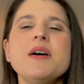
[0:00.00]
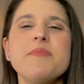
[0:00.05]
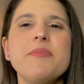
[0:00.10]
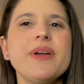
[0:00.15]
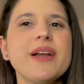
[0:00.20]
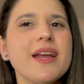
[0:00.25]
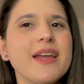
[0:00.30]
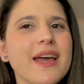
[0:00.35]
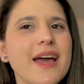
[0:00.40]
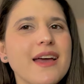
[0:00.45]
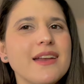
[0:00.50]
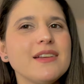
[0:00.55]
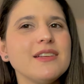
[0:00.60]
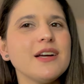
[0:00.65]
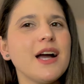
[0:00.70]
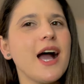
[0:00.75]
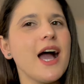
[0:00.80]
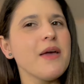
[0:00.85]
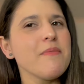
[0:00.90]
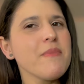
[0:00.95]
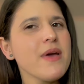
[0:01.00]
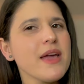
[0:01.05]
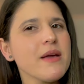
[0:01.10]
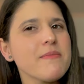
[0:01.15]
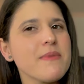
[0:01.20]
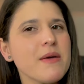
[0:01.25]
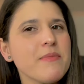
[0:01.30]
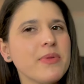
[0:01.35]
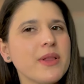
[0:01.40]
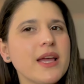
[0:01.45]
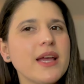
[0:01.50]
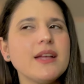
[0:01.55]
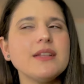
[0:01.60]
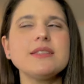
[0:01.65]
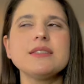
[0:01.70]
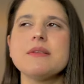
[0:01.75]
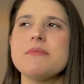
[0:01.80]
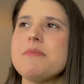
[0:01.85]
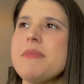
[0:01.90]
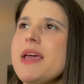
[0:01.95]
But again, I make my
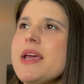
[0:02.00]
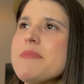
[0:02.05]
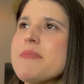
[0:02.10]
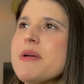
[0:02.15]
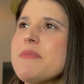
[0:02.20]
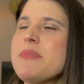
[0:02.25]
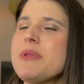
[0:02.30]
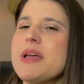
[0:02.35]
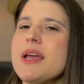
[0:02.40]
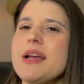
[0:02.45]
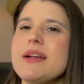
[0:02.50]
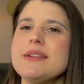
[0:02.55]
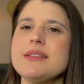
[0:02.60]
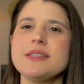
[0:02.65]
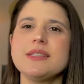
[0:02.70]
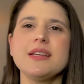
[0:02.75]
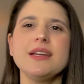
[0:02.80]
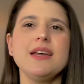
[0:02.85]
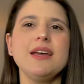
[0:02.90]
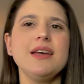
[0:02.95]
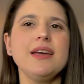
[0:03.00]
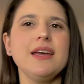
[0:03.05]
plans,